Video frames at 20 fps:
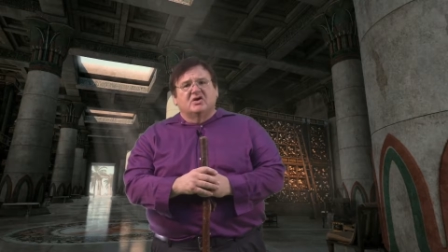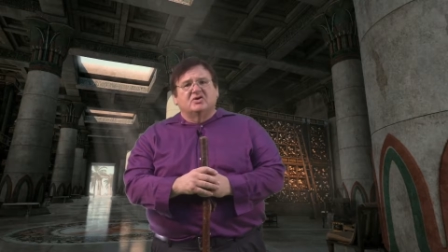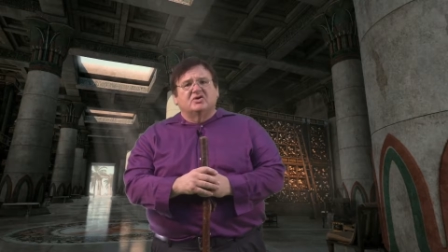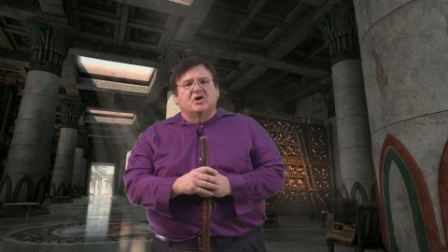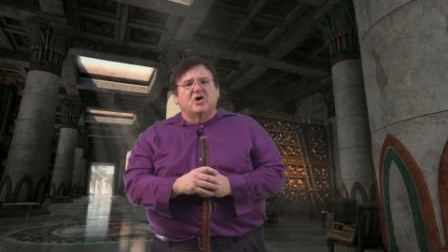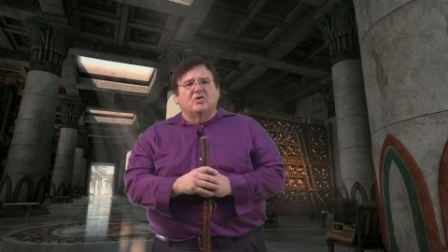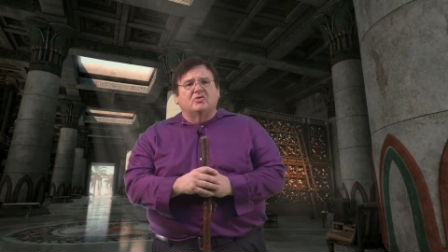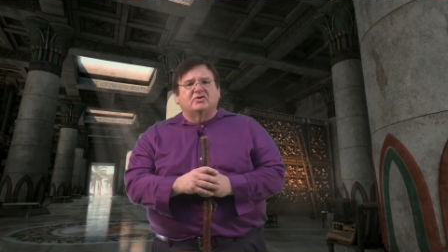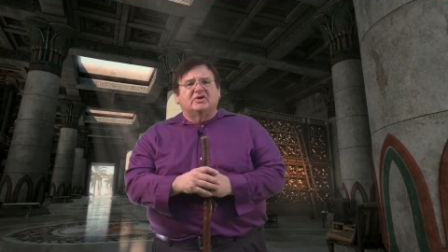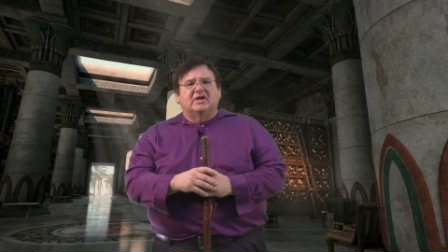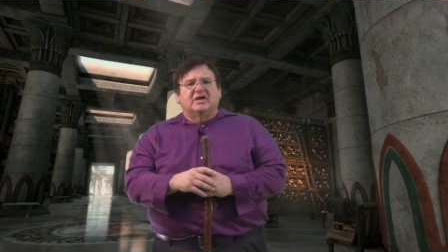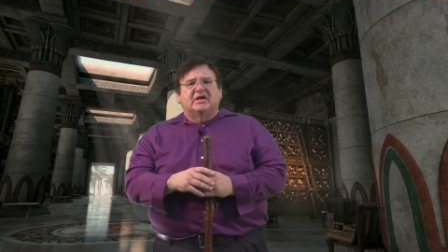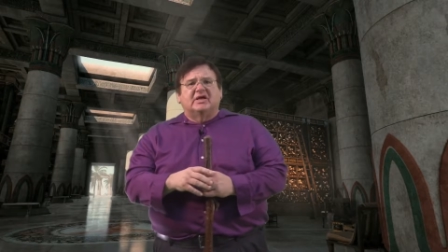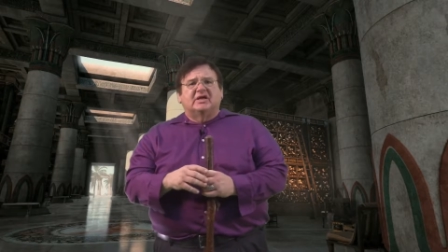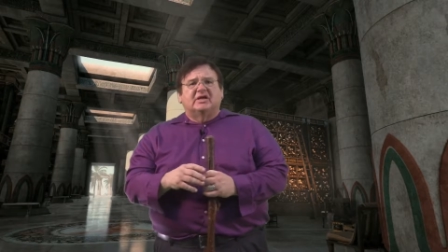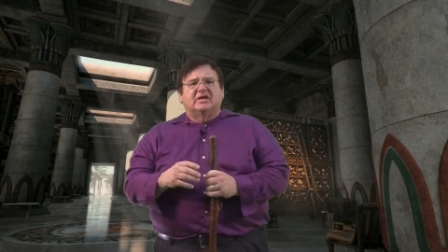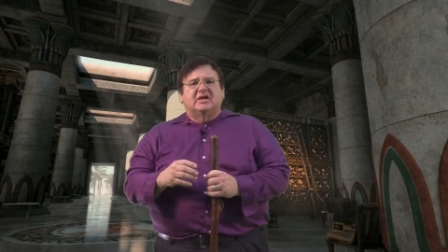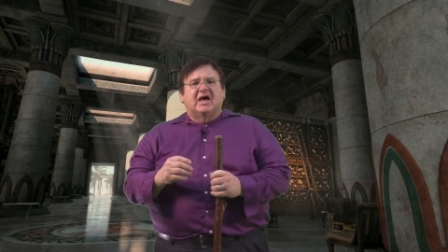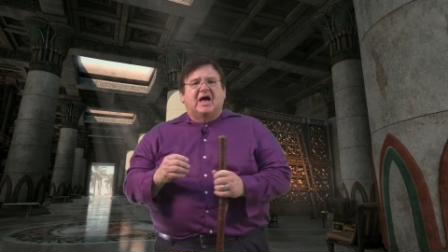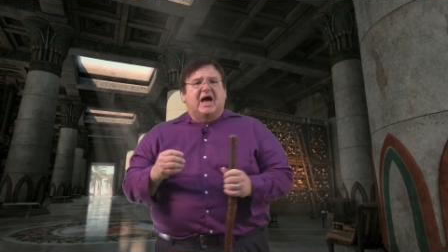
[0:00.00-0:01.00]
note
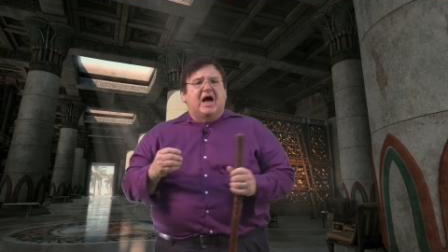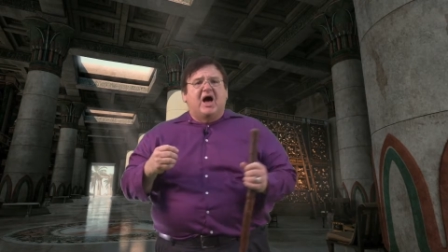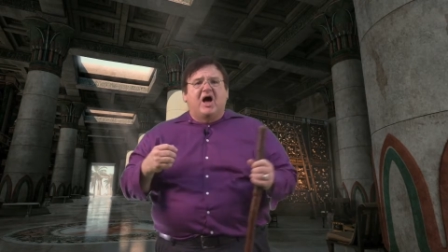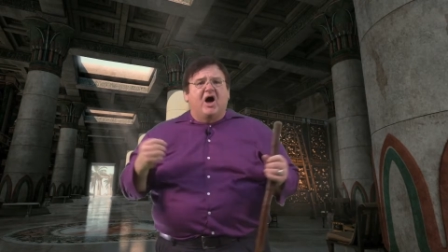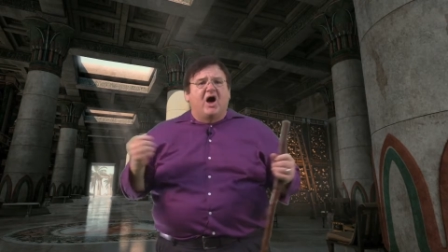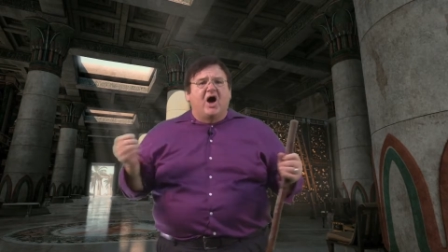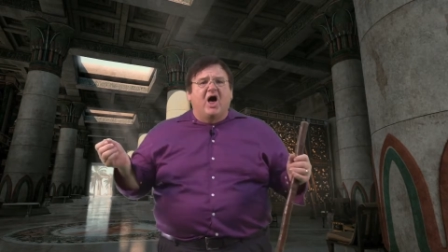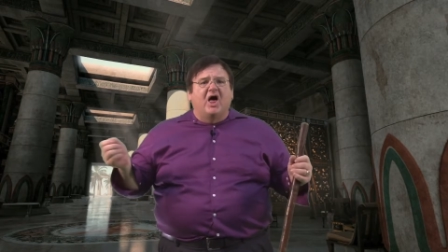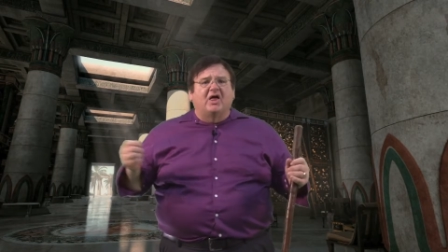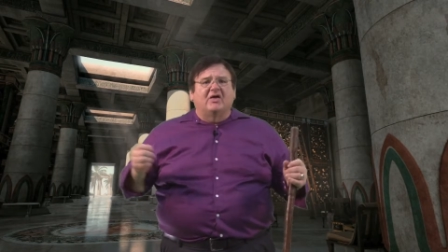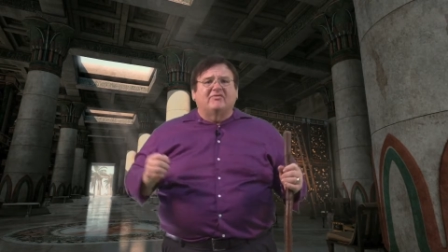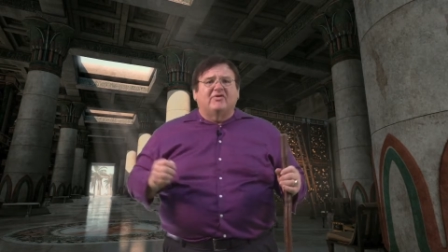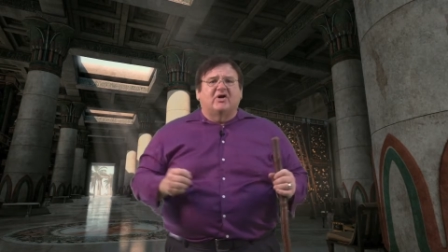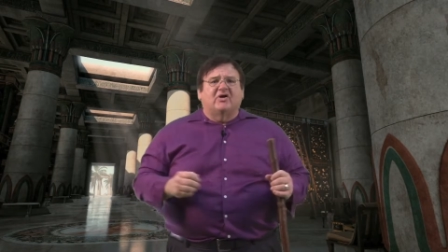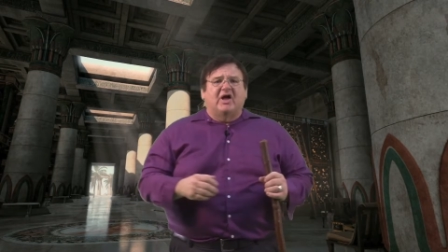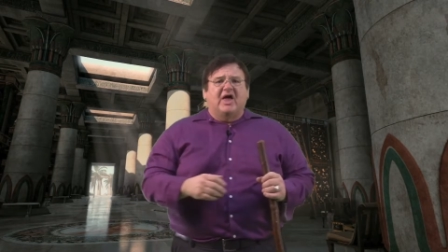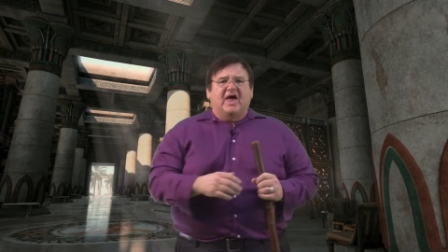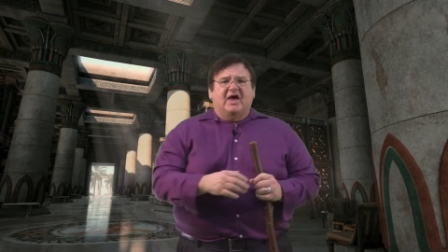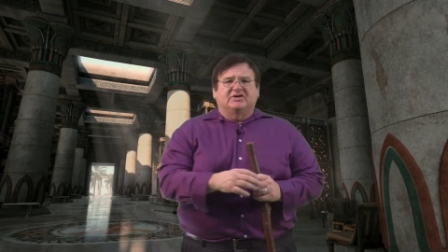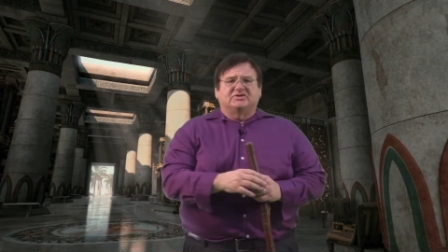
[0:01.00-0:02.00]
in all of
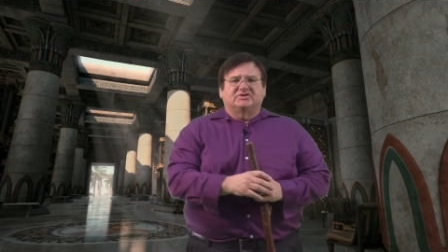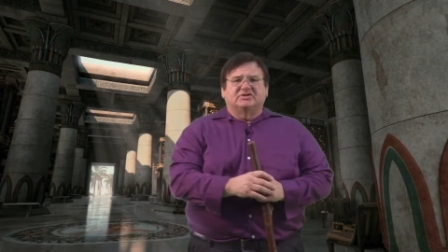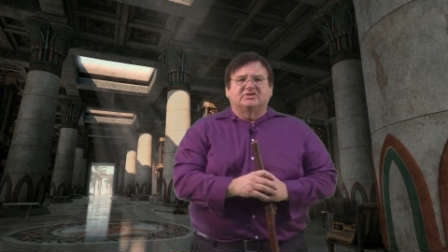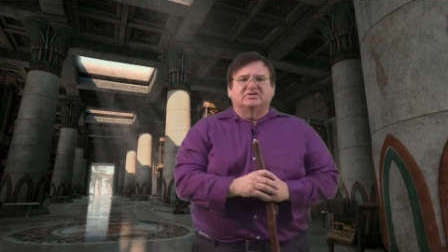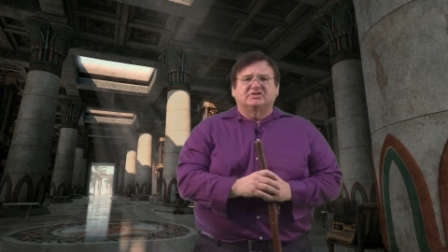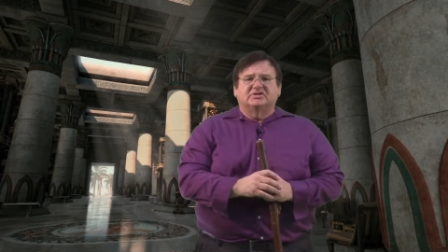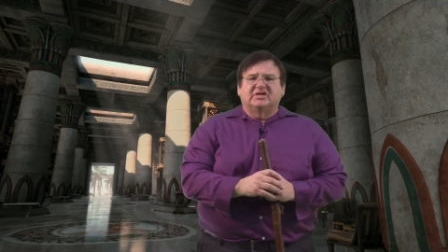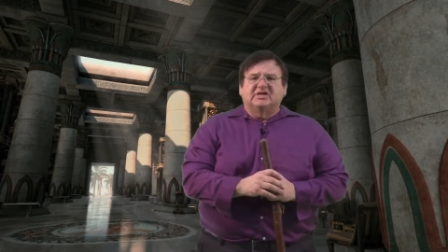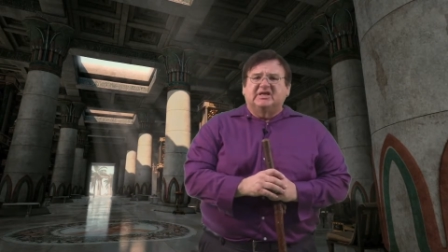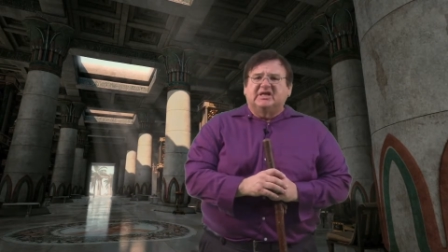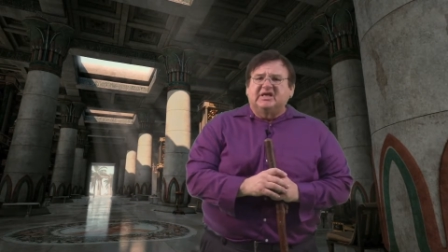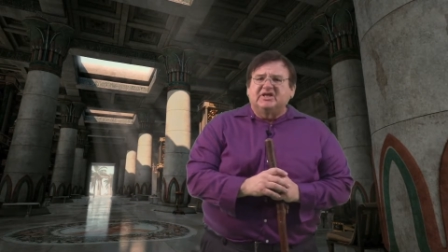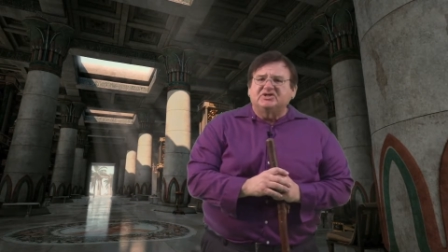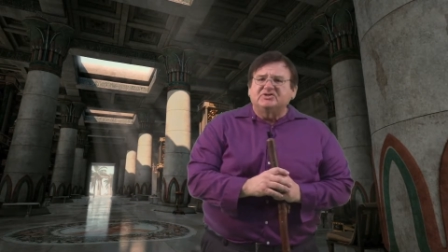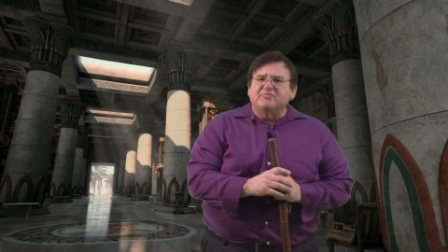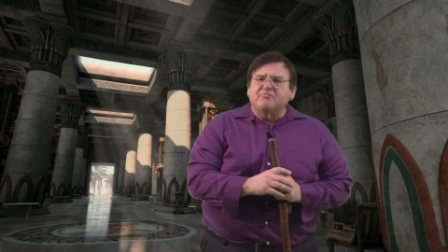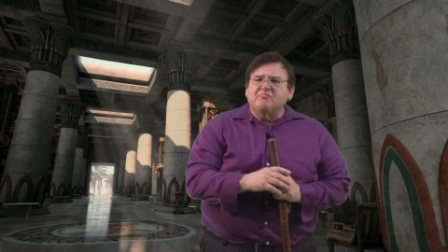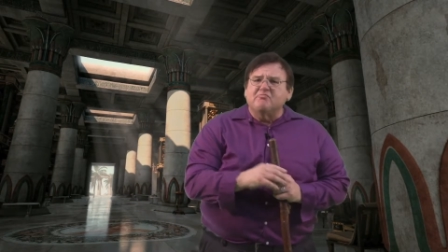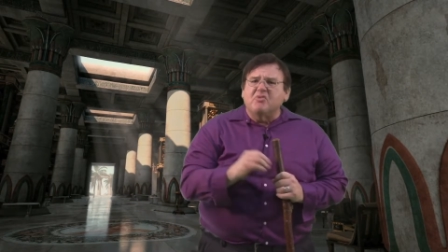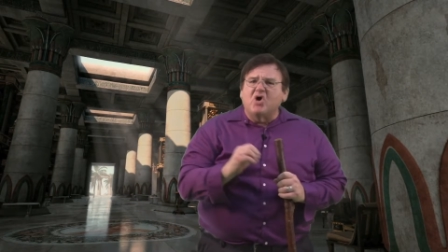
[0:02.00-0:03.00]
our actions, in
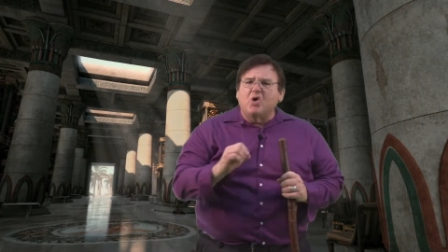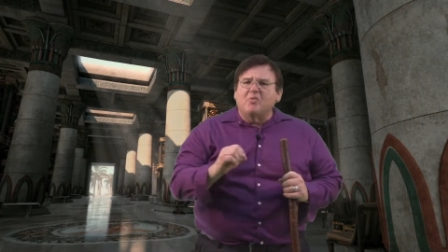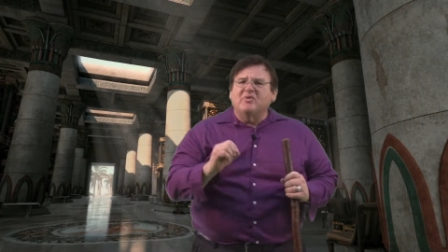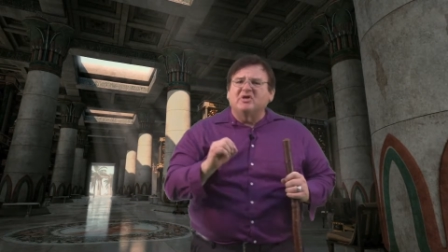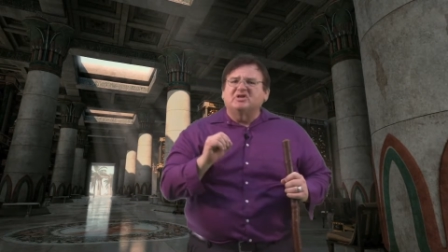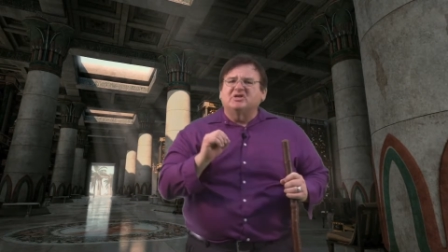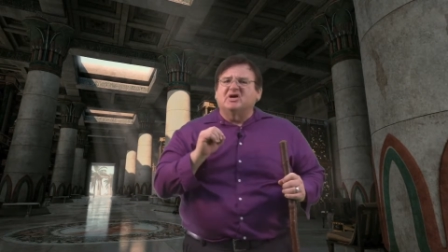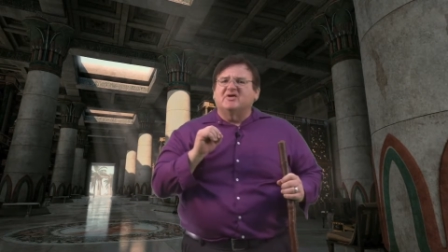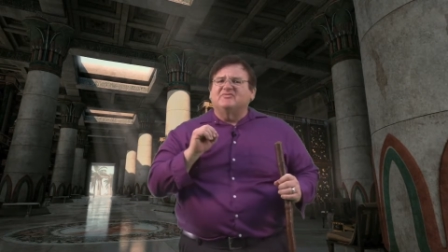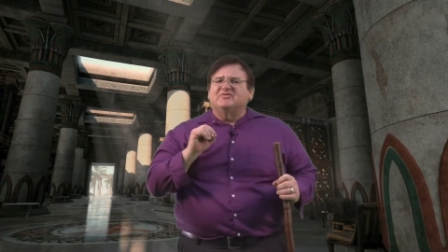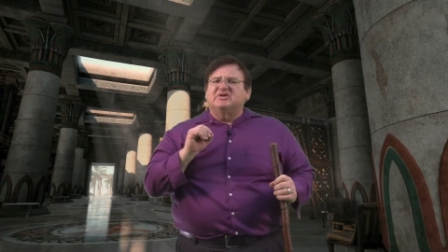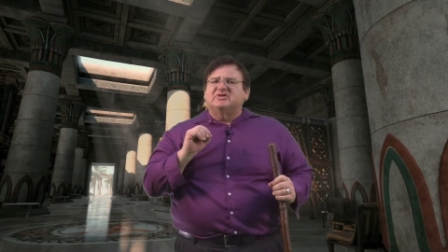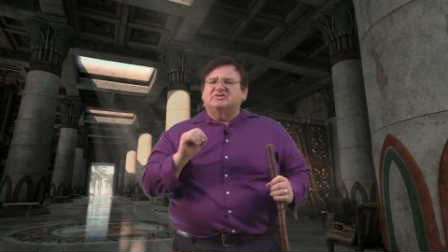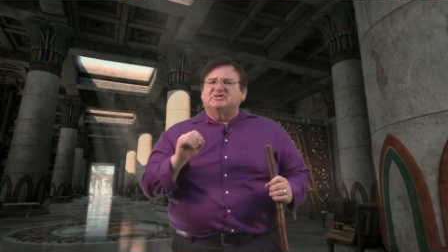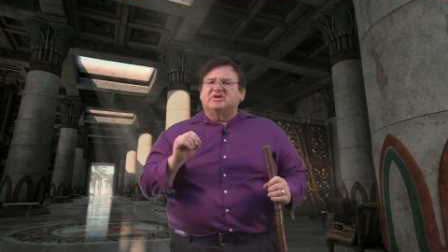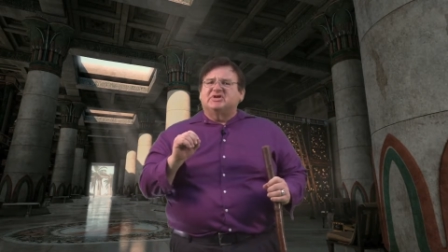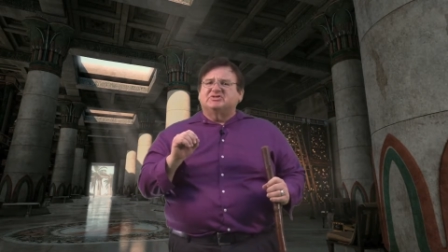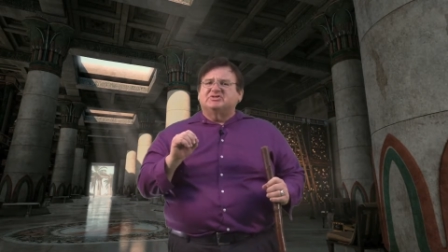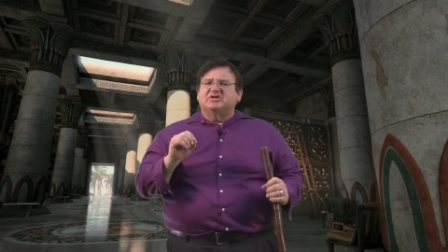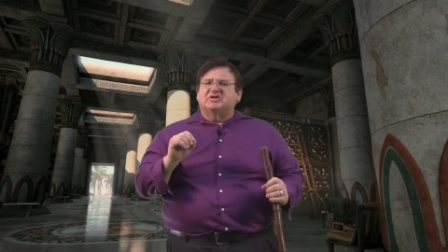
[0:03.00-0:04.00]
each moment of
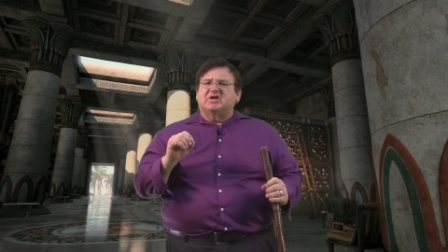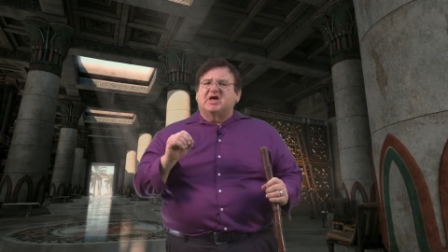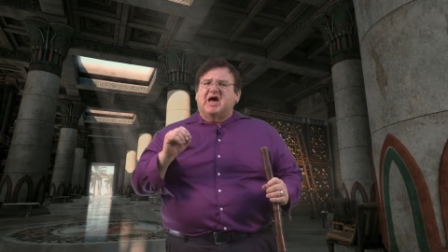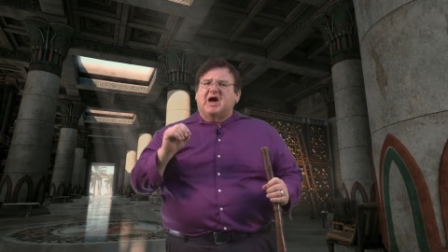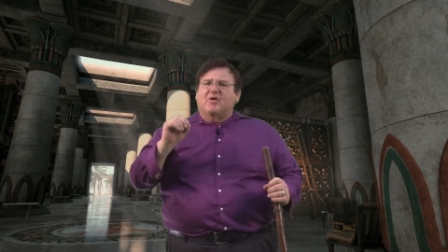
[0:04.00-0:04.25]
decision,